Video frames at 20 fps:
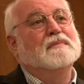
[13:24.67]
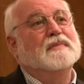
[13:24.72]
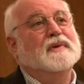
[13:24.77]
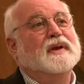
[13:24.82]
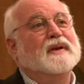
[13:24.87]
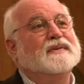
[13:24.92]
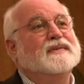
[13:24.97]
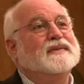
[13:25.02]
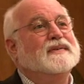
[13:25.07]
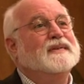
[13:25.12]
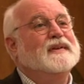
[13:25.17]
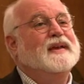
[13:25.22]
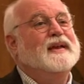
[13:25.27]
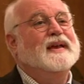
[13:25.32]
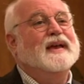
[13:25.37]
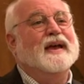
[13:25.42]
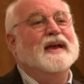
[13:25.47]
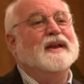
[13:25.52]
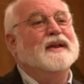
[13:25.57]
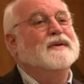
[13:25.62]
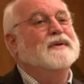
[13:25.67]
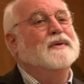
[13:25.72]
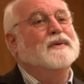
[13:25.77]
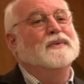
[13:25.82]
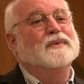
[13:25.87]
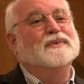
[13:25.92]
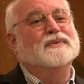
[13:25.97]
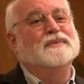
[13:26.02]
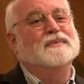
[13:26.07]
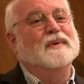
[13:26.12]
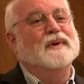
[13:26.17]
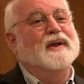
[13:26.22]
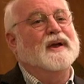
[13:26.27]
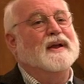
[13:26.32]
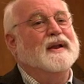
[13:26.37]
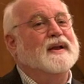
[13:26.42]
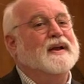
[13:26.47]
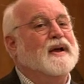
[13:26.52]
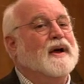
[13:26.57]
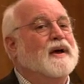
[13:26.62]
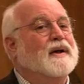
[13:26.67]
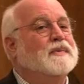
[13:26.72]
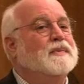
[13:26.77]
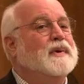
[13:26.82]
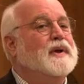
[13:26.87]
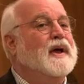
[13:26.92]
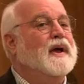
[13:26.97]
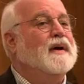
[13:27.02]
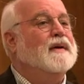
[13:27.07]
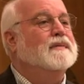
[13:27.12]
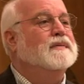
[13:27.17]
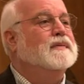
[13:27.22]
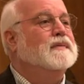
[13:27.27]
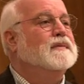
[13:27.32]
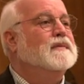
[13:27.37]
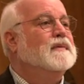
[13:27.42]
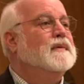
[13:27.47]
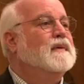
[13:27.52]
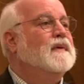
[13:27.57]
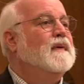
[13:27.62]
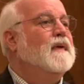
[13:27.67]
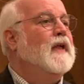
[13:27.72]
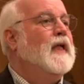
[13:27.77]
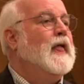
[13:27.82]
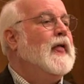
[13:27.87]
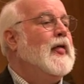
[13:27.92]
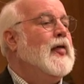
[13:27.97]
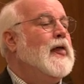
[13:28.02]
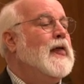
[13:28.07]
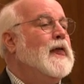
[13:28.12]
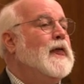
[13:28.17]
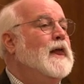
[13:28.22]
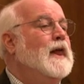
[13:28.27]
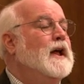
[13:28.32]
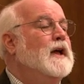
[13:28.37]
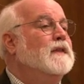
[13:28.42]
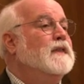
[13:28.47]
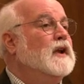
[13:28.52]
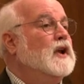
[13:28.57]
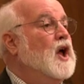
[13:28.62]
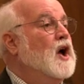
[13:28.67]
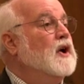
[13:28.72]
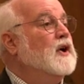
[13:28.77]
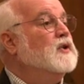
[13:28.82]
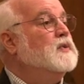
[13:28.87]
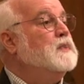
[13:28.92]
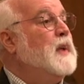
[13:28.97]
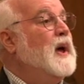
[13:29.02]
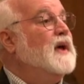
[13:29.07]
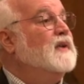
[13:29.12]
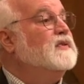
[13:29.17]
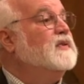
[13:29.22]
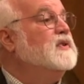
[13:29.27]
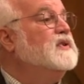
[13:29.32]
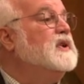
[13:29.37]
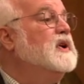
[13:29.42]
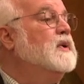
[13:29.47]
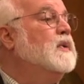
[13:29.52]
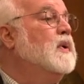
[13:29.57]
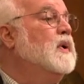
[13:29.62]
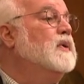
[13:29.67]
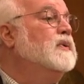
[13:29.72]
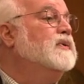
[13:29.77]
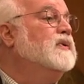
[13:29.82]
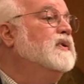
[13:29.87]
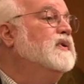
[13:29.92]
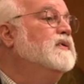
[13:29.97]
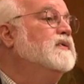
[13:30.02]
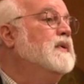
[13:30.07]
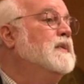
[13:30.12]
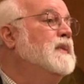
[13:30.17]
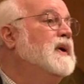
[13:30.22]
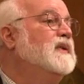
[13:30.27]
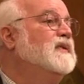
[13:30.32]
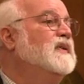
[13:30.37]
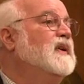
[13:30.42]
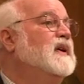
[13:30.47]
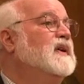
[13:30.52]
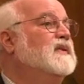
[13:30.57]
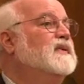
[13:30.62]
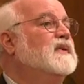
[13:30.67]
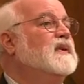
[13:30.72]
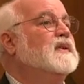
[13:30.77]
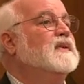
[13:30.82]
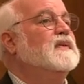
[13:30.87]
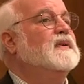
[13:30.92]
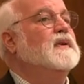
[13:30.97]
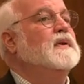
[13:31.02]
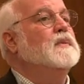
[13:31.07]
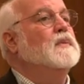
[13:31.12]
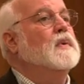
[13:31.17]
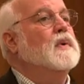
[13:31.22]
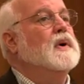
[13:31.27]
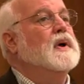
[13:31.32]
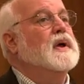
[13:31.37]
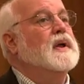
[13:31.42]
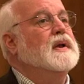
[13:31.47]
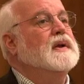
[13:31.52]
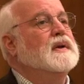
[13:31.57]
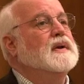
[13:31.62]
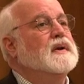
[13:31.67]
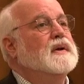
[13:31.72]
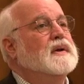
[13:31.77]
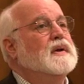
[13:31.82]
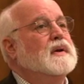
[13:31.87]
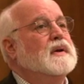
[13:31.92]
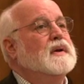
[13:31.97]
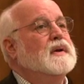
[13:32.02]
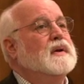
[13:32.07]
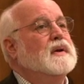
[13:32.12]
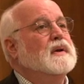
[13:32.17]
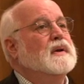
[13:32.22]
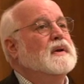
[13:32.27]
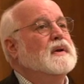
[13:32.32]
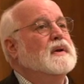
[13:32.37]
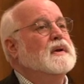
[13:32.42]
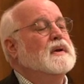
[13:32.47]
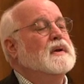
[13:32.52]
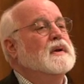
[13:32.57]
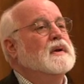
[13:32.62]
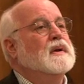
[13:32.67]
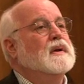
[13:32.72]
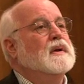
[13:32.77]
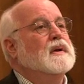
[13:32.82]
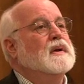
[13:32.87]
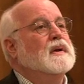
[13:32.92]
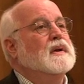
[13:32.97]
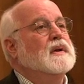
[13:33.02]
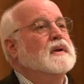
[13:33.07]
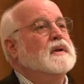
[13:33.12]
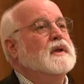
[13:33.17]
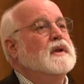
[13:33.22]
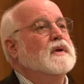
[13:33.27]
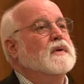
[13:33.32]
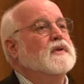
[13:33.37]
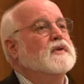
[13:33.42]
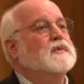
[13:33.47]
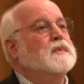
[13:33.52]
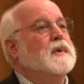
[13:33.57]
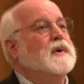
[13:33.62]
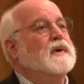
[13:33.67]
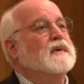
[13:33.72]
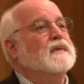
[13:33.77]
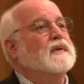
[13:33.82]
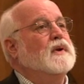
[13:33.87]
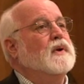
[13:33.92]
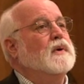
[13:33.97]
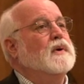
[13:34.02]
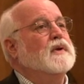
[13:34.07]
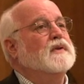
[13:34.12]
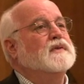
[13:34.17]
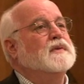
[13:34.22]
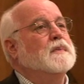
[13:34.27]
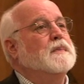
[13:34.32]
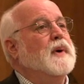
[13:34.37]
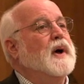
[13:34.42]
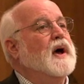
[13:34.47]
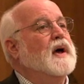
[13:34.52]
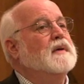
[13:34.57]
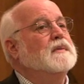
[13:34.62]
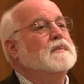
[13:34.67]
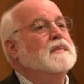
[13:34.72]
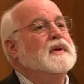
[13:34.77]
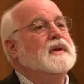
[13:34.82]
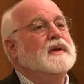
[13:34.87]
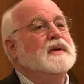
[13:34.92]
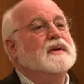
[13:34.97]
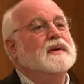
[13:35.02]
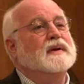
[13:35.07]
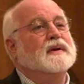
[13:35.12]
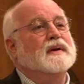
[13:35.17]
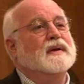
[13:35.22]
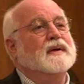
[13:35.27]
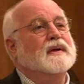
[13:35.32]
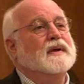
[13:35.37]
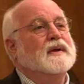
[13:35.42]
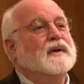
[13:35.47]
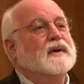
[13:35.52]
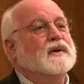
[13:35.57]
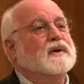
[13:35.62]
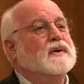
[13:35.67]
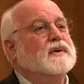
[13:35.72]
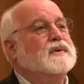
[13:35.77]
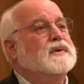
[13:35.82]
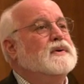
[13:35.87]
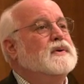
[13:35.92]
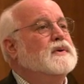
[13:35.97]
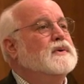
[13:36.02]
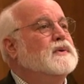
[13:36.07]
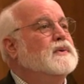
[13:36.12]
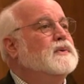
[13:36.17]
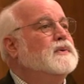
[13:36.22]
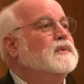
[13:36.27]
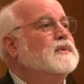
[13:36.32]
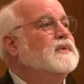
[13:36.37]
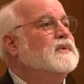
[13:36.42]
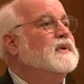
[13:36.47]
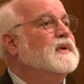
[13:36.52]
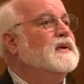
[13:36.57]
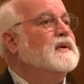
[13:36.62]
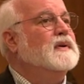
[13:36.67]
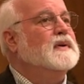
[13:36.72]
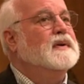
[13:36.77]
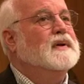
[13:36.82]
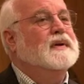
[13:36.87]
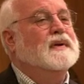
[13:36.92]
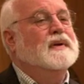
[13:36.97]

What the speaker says: because he kind of knows what kind of God we have. The longest passage he quotes is from Isaiah 61. The Spirit of the Lord is upon me, and good news and